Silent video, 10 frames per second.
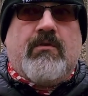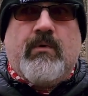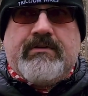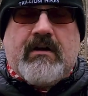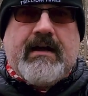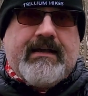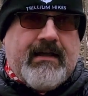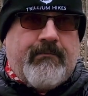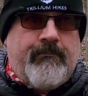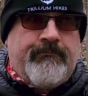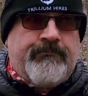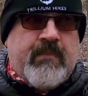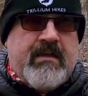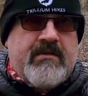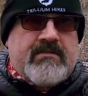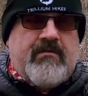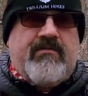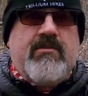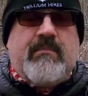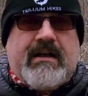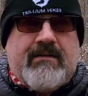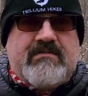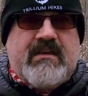winter hiking, some of you might have